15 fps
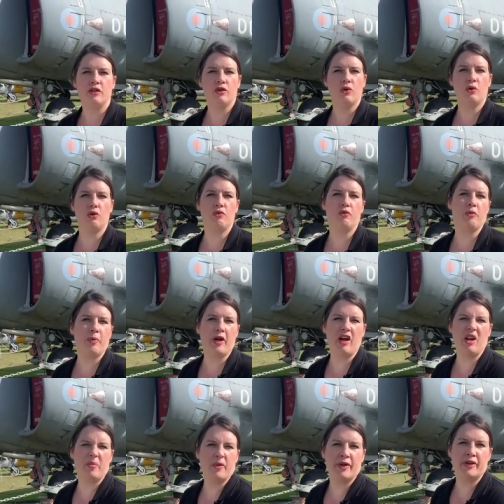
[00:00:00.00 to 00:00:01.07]
lawful
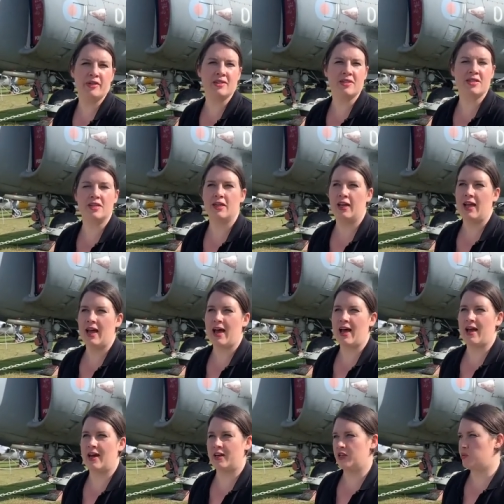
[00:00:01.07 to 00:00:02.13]
parliament,
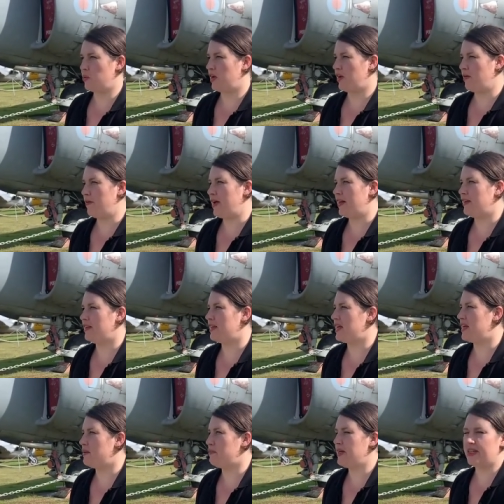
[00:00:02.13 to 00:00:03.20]
and we're in
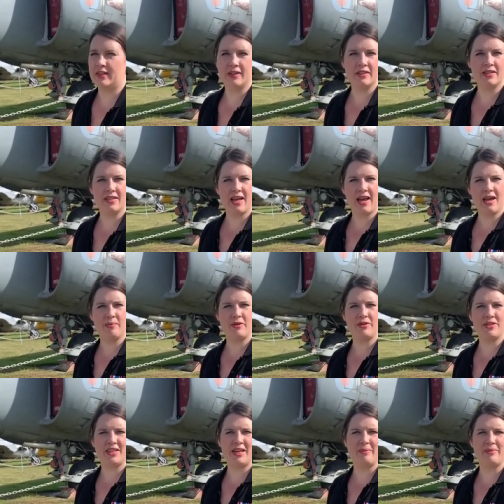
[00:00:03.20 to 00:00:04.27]
the Midlands Air
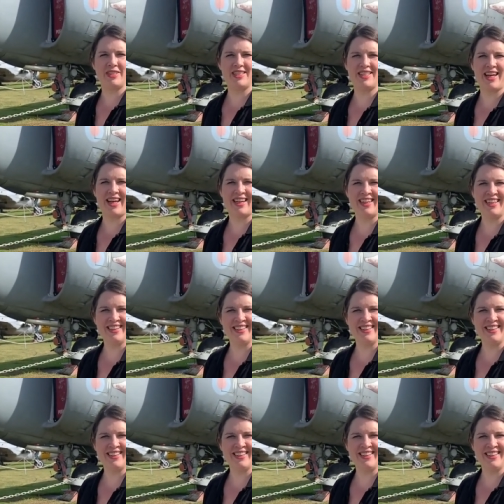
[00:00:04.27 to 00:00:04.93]
Museum today.